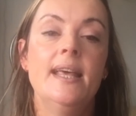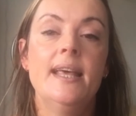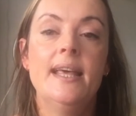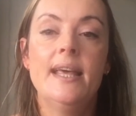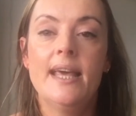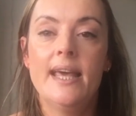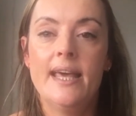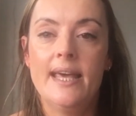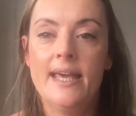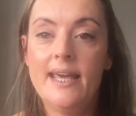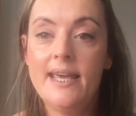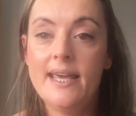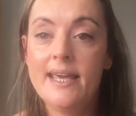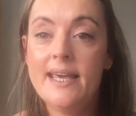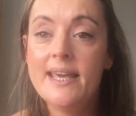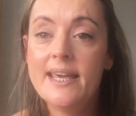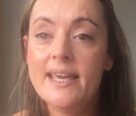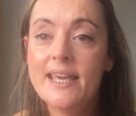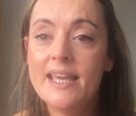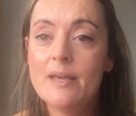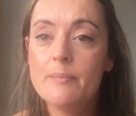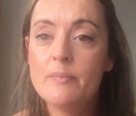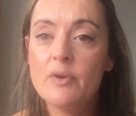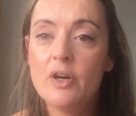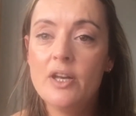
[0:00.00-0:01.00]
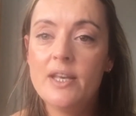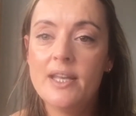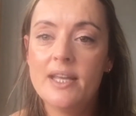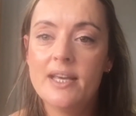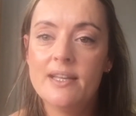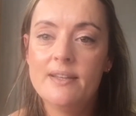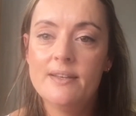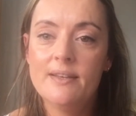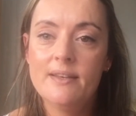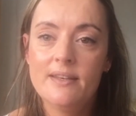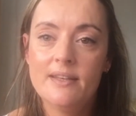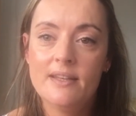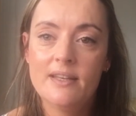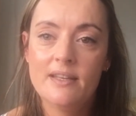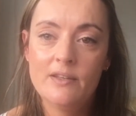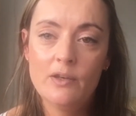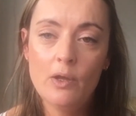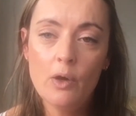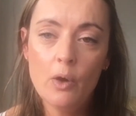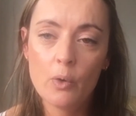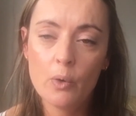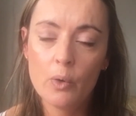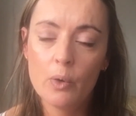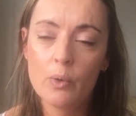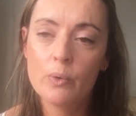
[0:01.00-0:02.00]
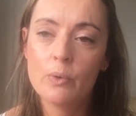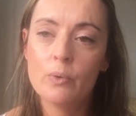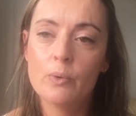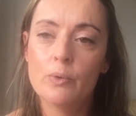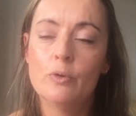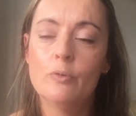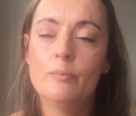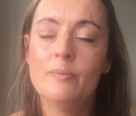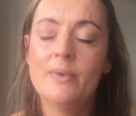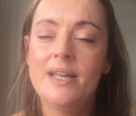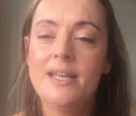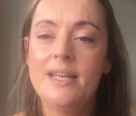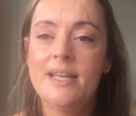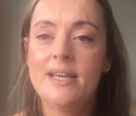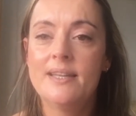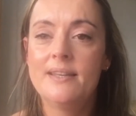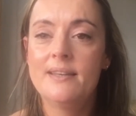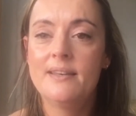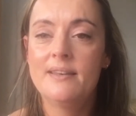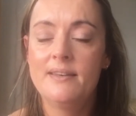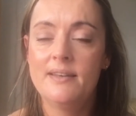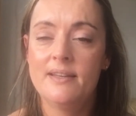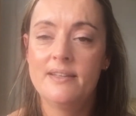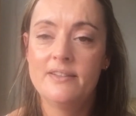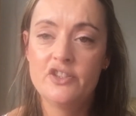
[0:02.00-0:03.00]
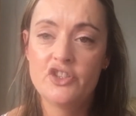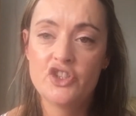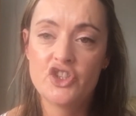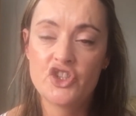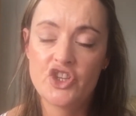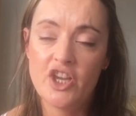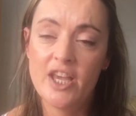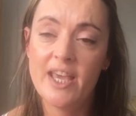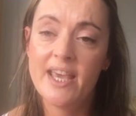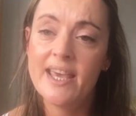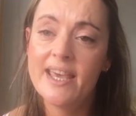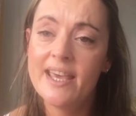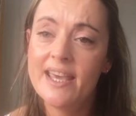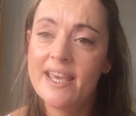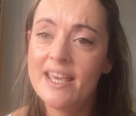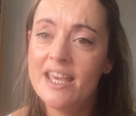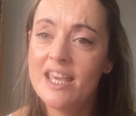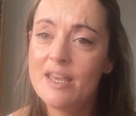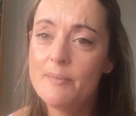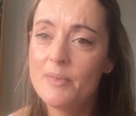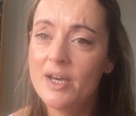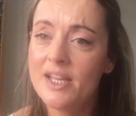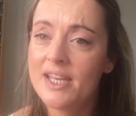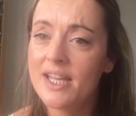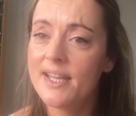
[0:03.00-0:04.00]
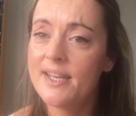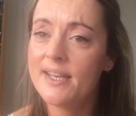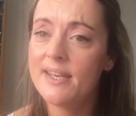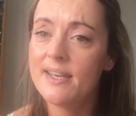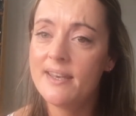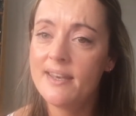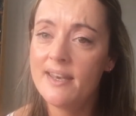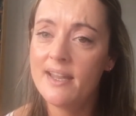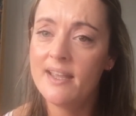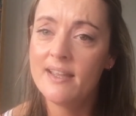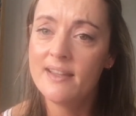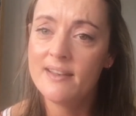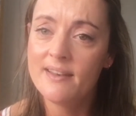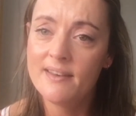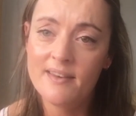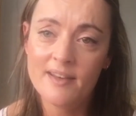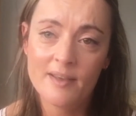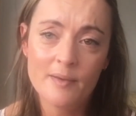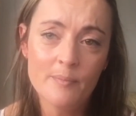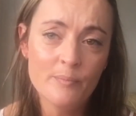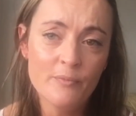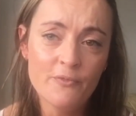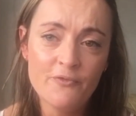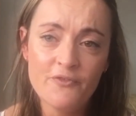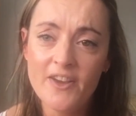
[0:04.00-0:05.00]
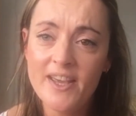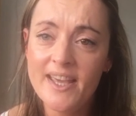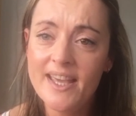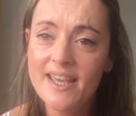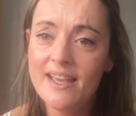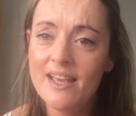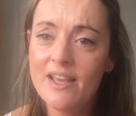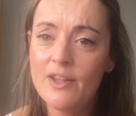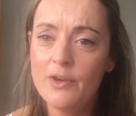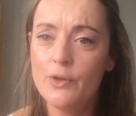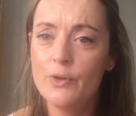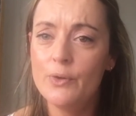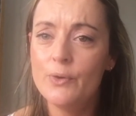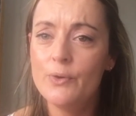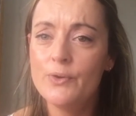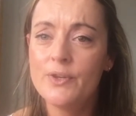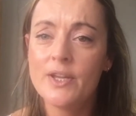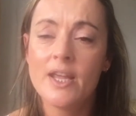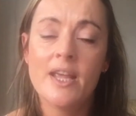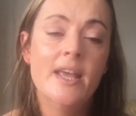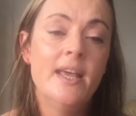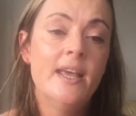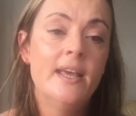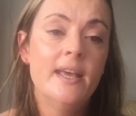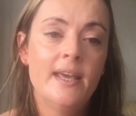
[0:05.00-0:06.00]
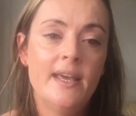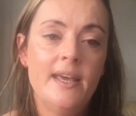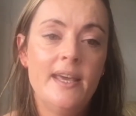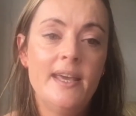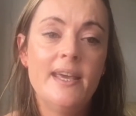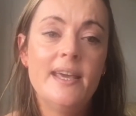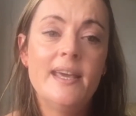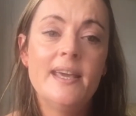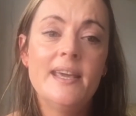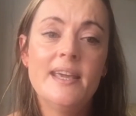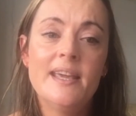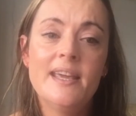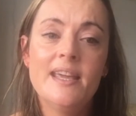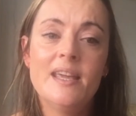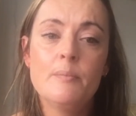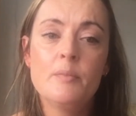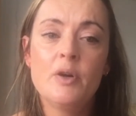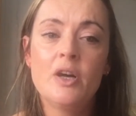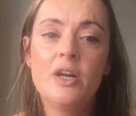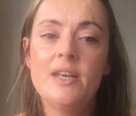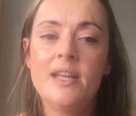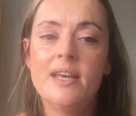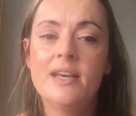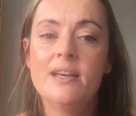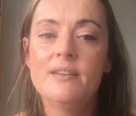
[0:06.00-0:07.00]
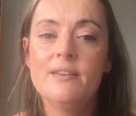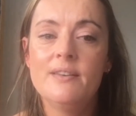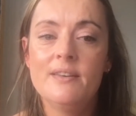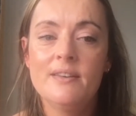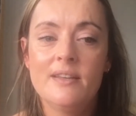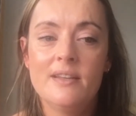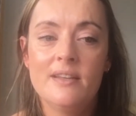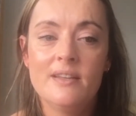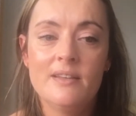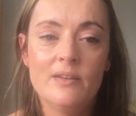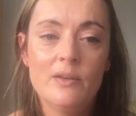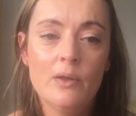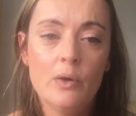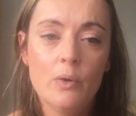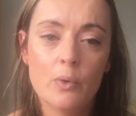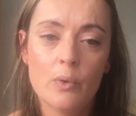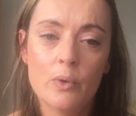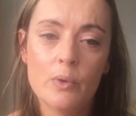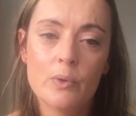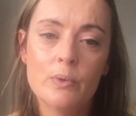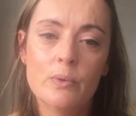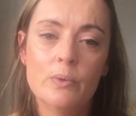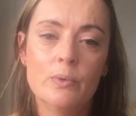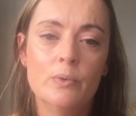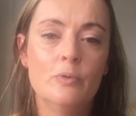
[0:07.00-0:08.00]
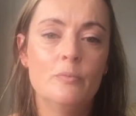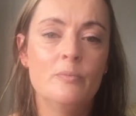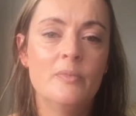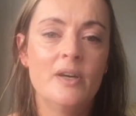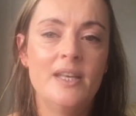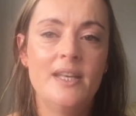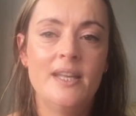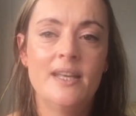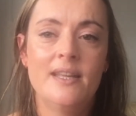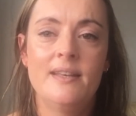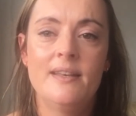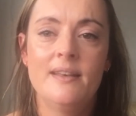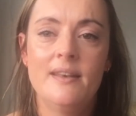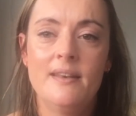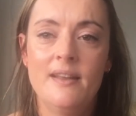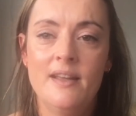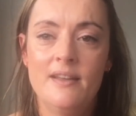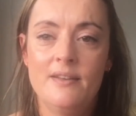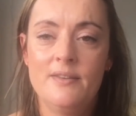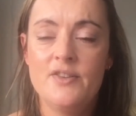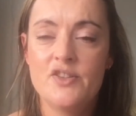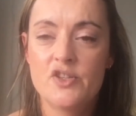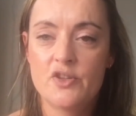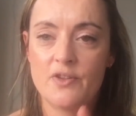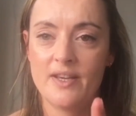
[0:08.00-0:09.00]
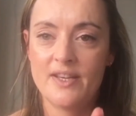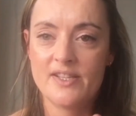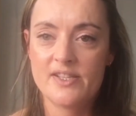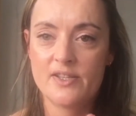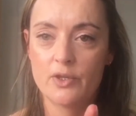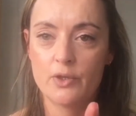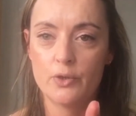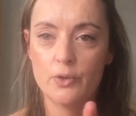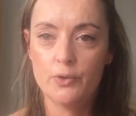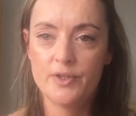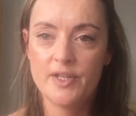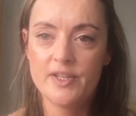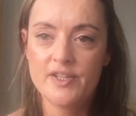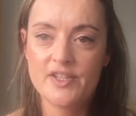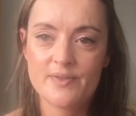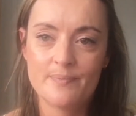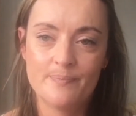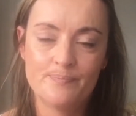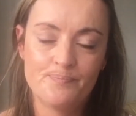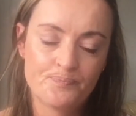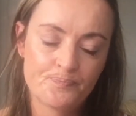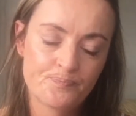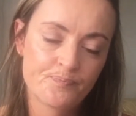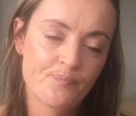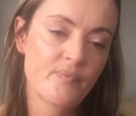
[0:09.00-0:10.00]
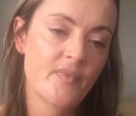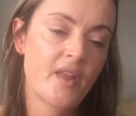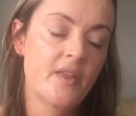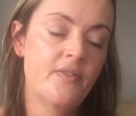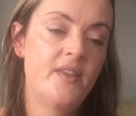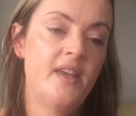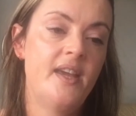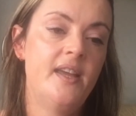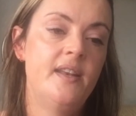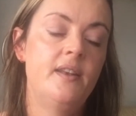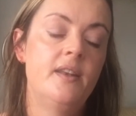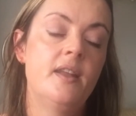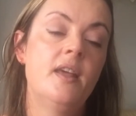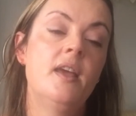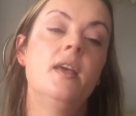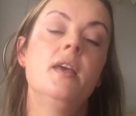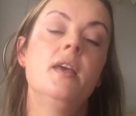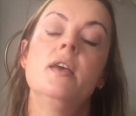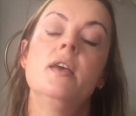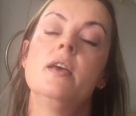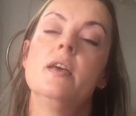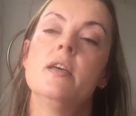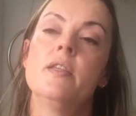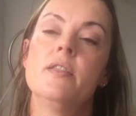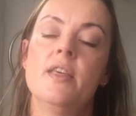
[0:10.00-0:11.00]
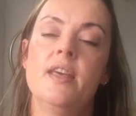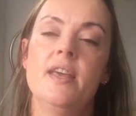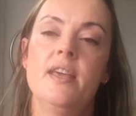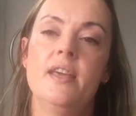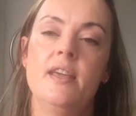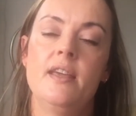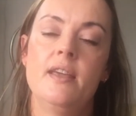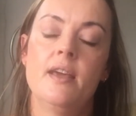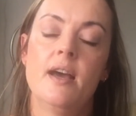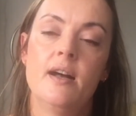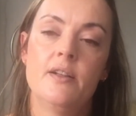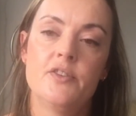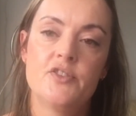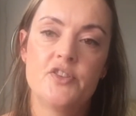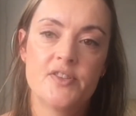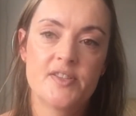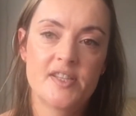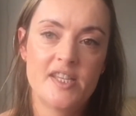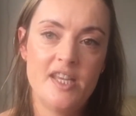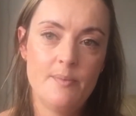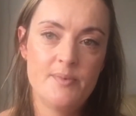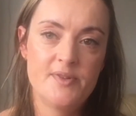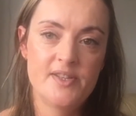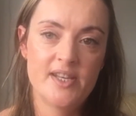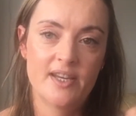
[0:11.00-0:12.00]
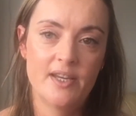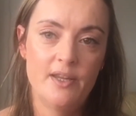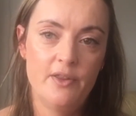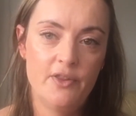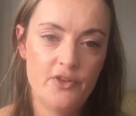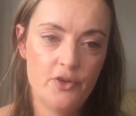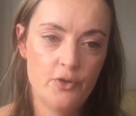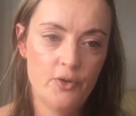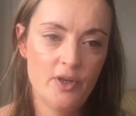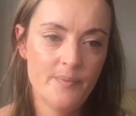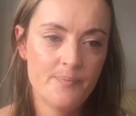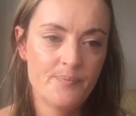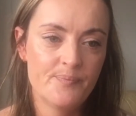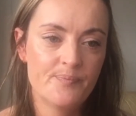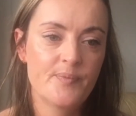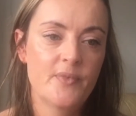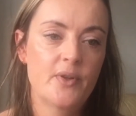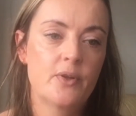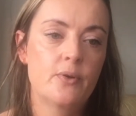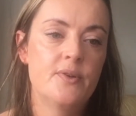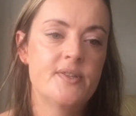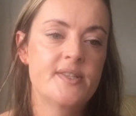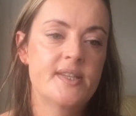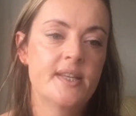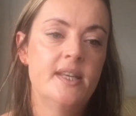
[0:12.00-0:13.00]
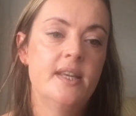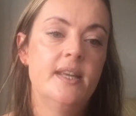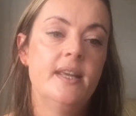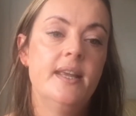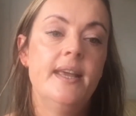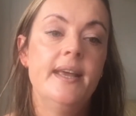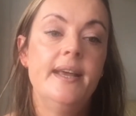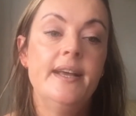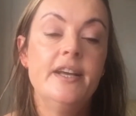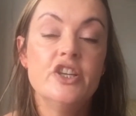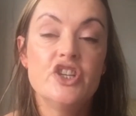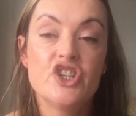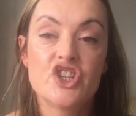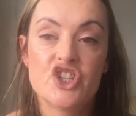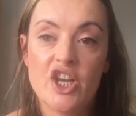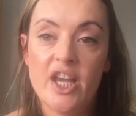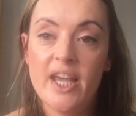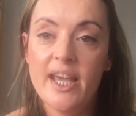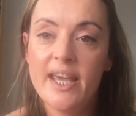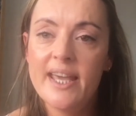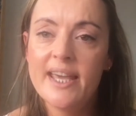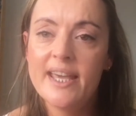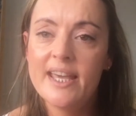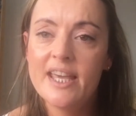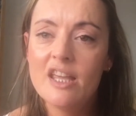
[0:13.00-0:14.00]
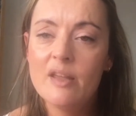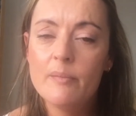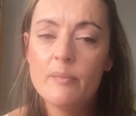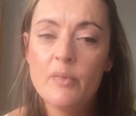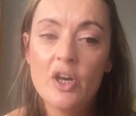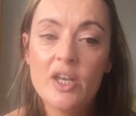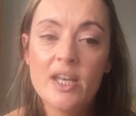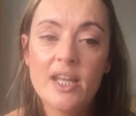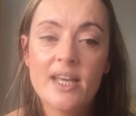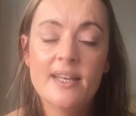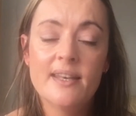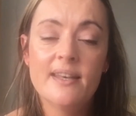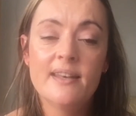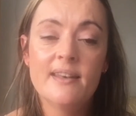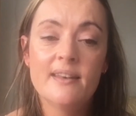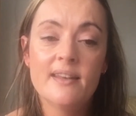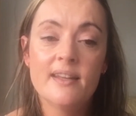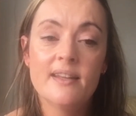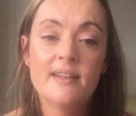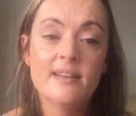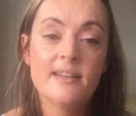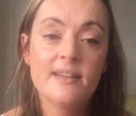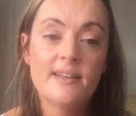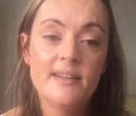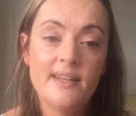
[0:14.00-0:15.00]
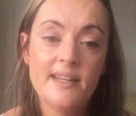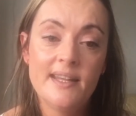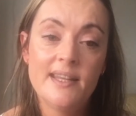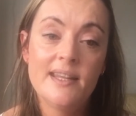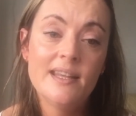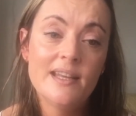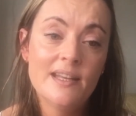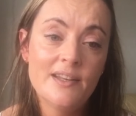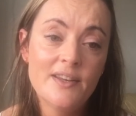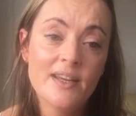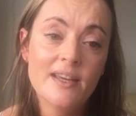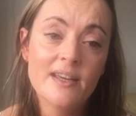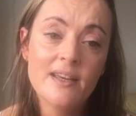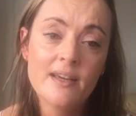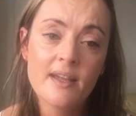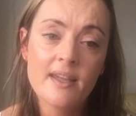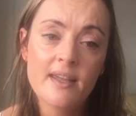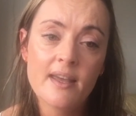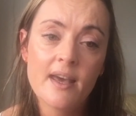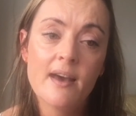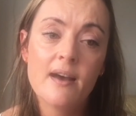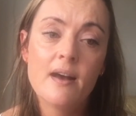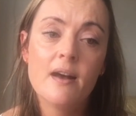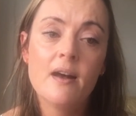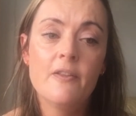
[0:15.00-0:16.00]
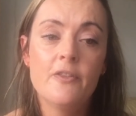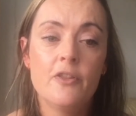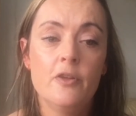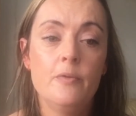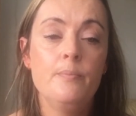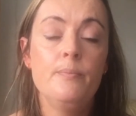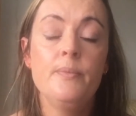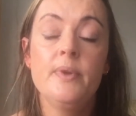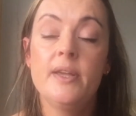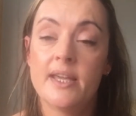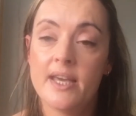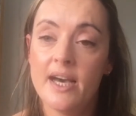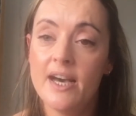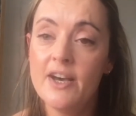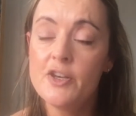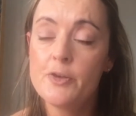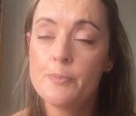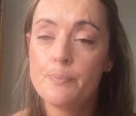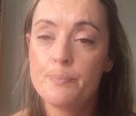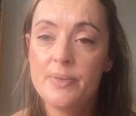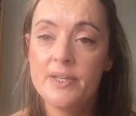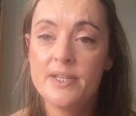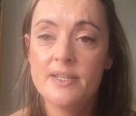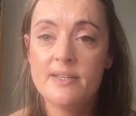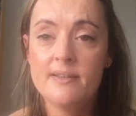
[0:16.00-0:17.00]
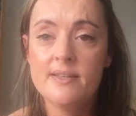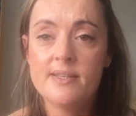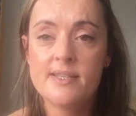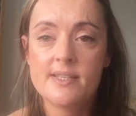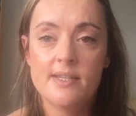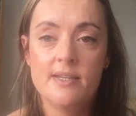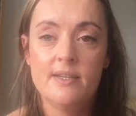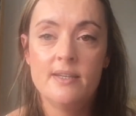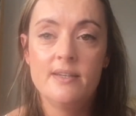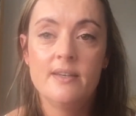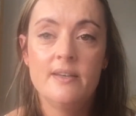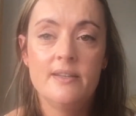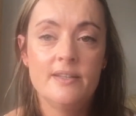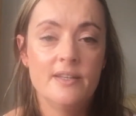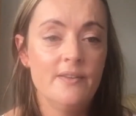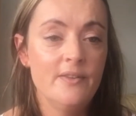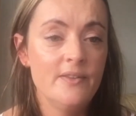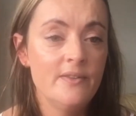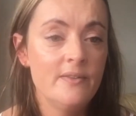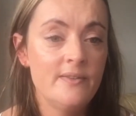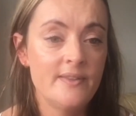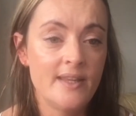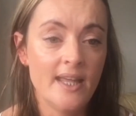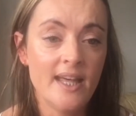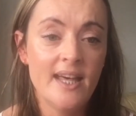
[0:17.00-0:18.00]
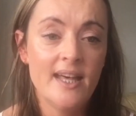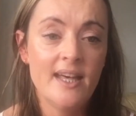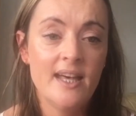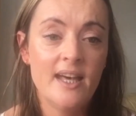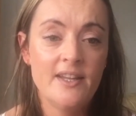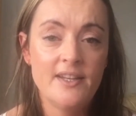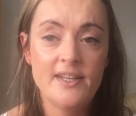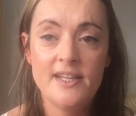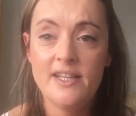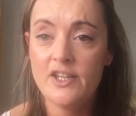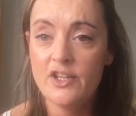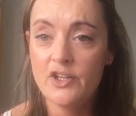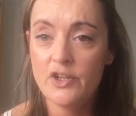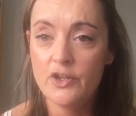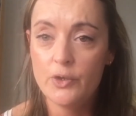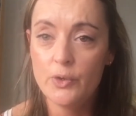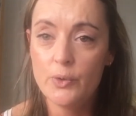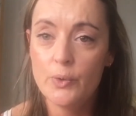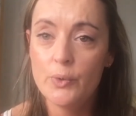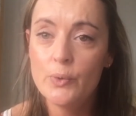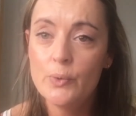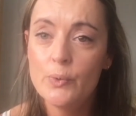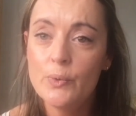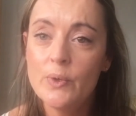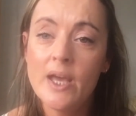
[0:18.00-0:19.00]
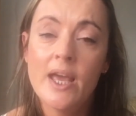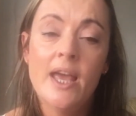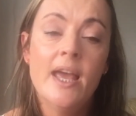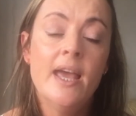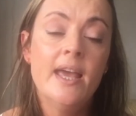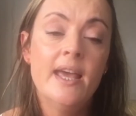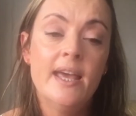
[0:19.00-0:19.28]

Hey Malanan, ho Malanan, she Malanan, I'm ferud. Hey Malanan, ho Malanan. So that's the chorus. Then I'll just keep singing through it. It goes, She molannan Gaelic call them carpenter and barry hugh.